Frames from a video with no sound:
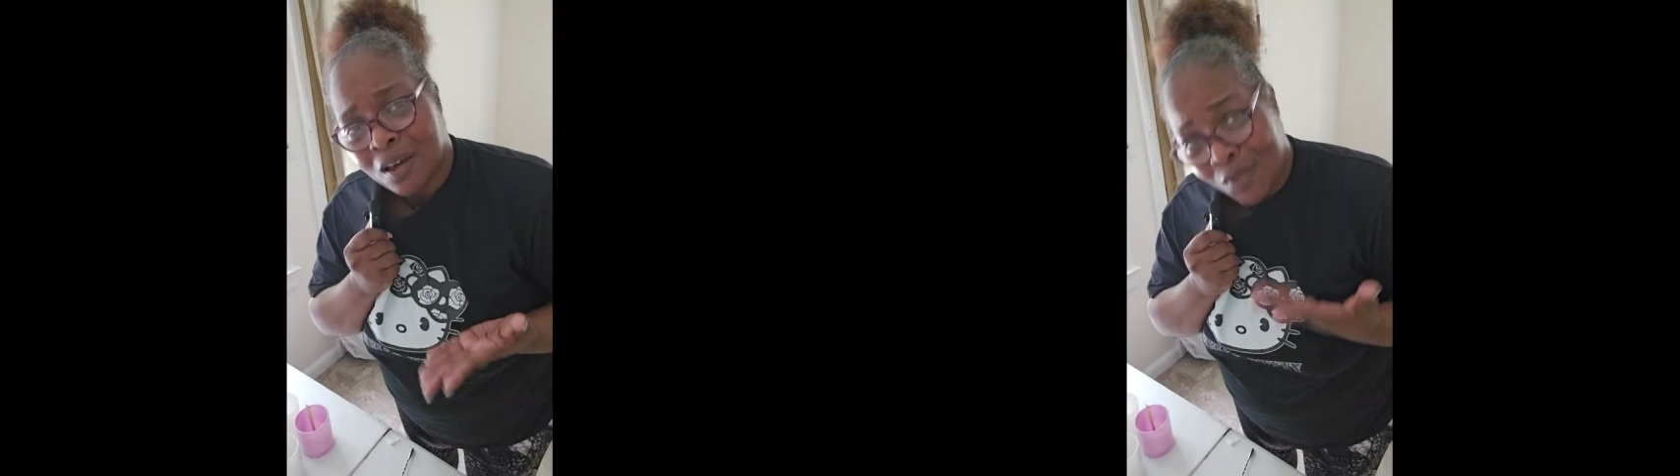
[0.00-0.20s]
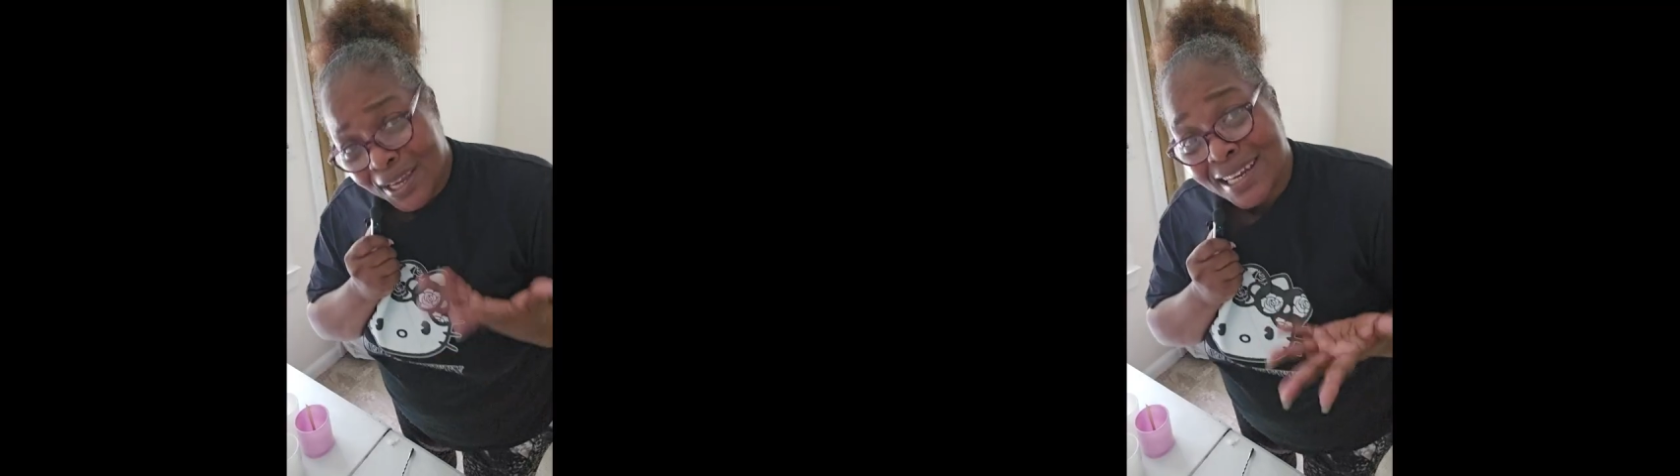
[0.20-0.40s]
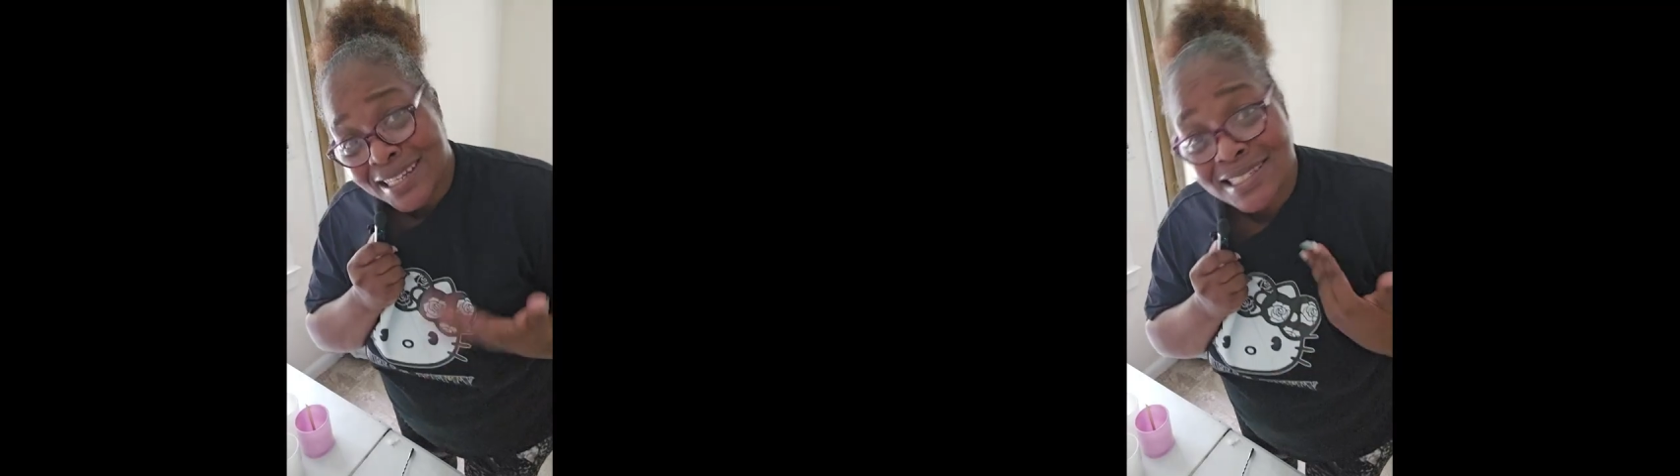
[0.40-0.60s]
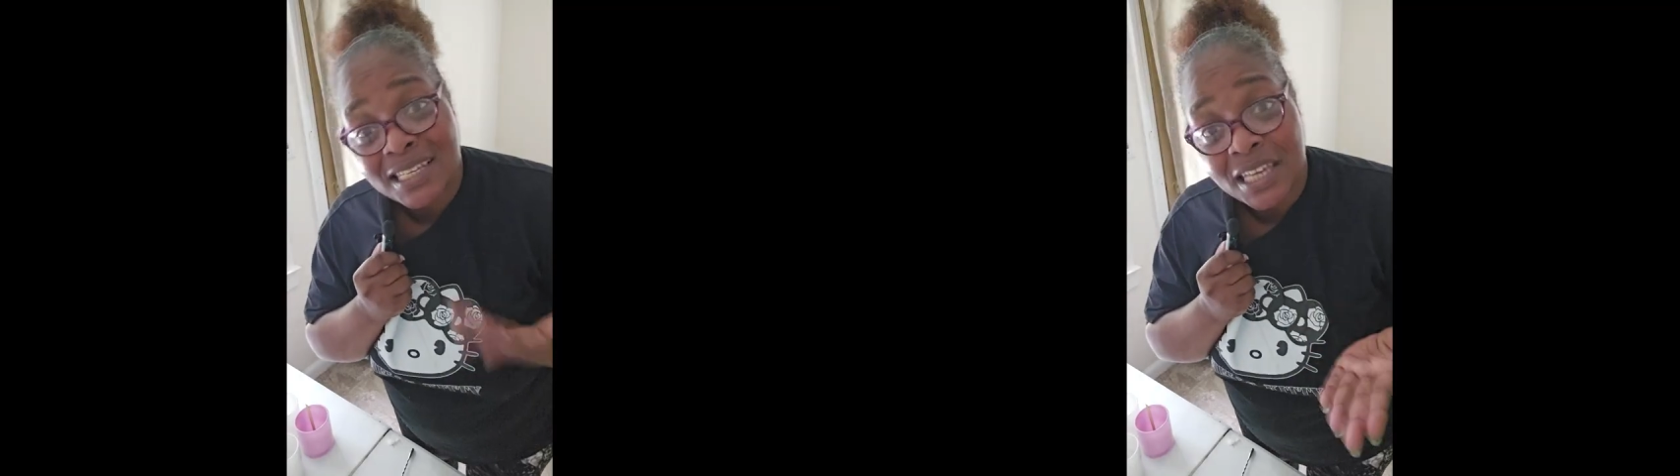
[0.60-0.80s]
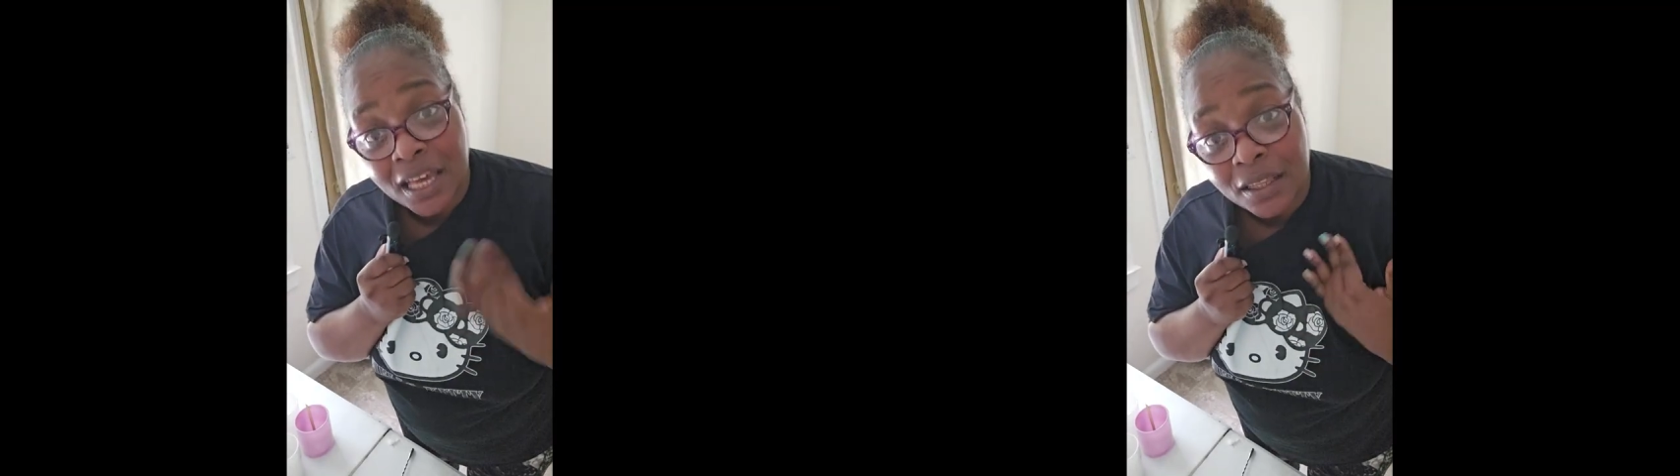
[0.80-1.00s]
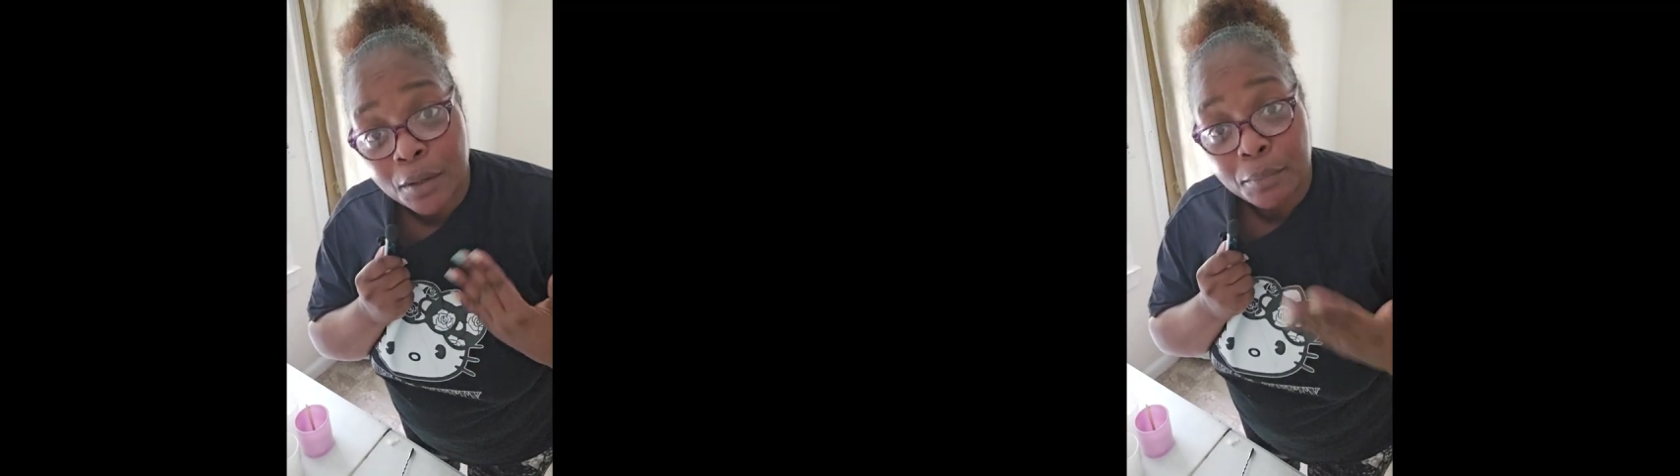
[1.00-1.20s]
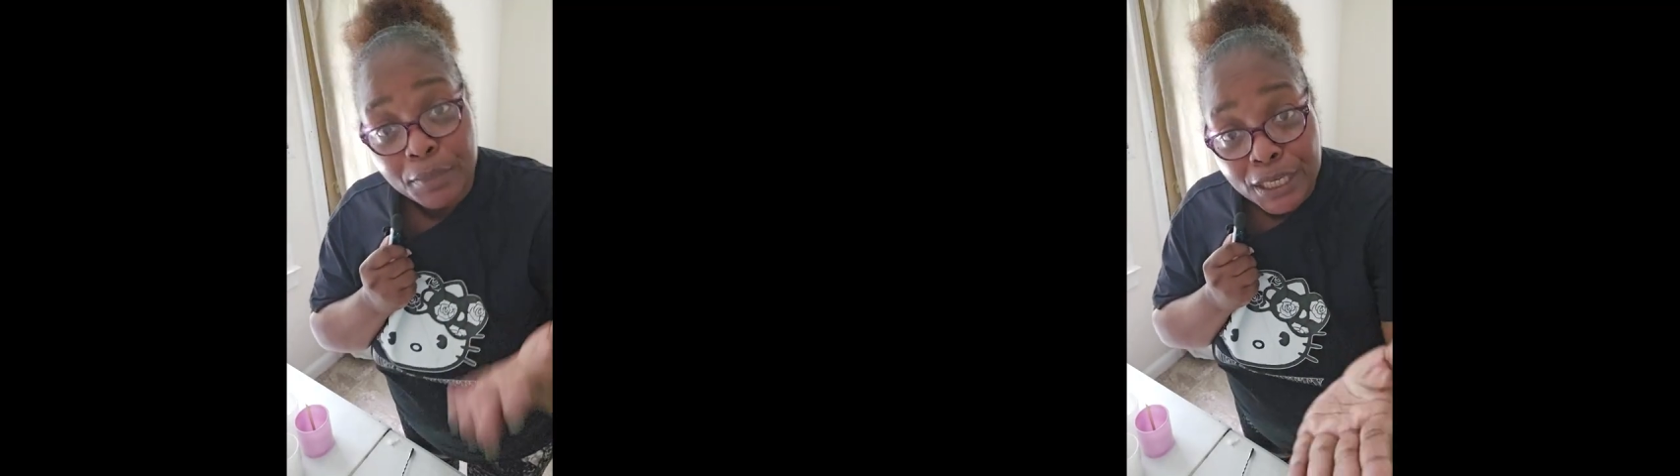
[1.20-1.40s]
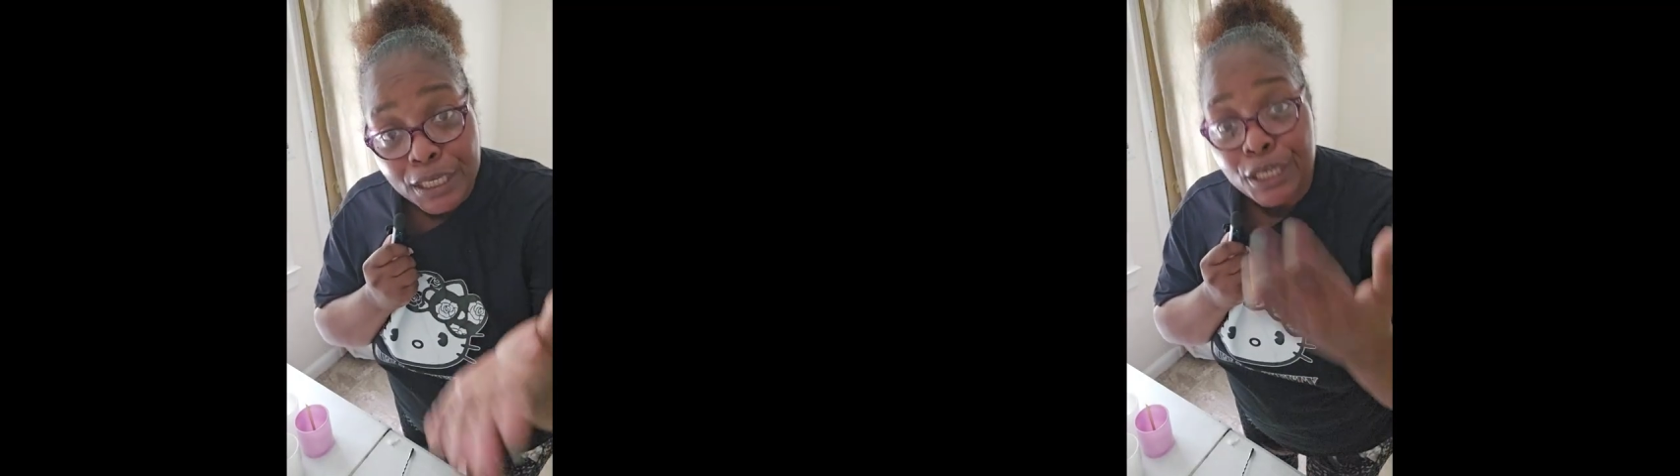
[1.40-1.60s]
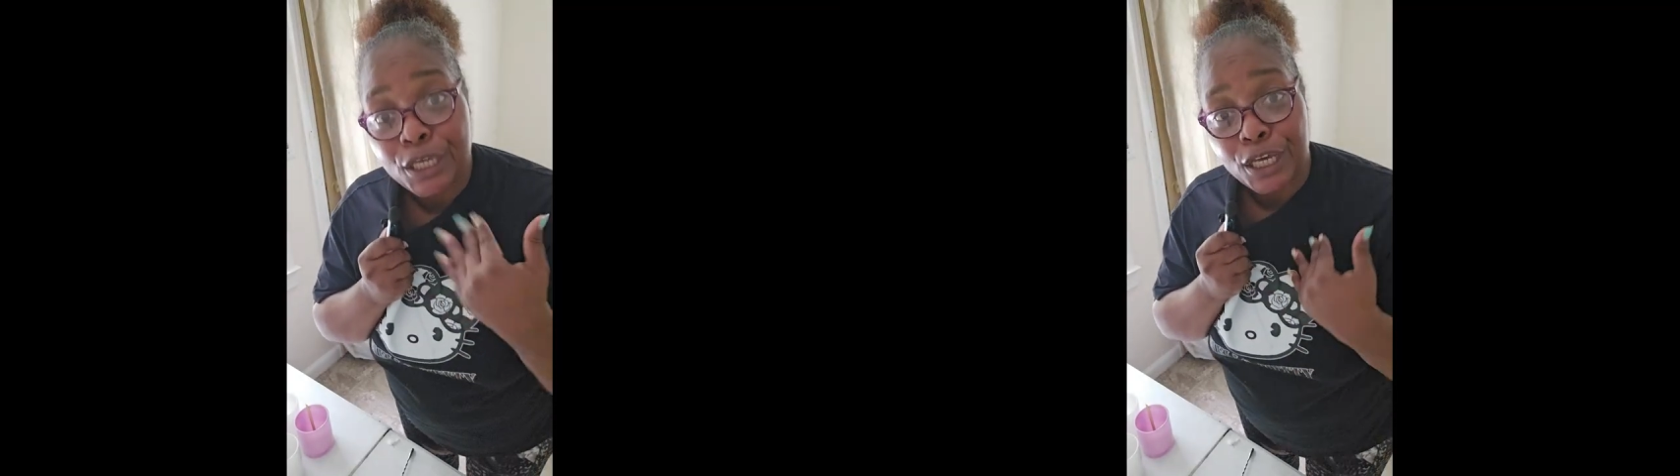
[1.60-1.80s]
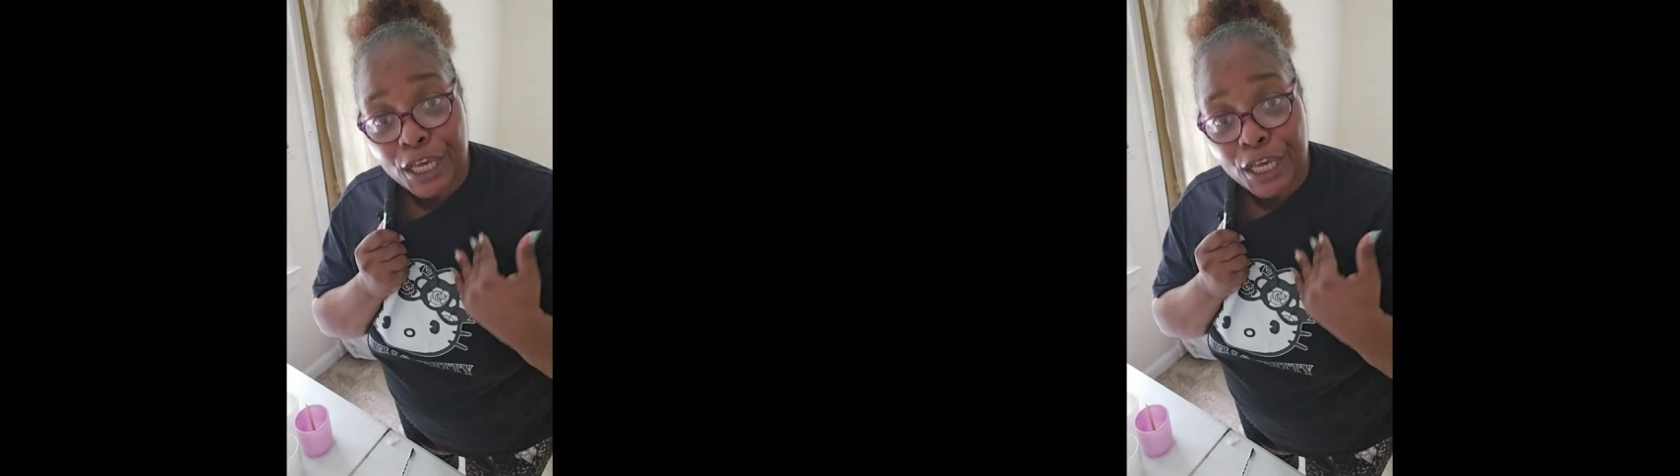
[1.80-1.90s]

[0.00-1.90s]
We in this together. Me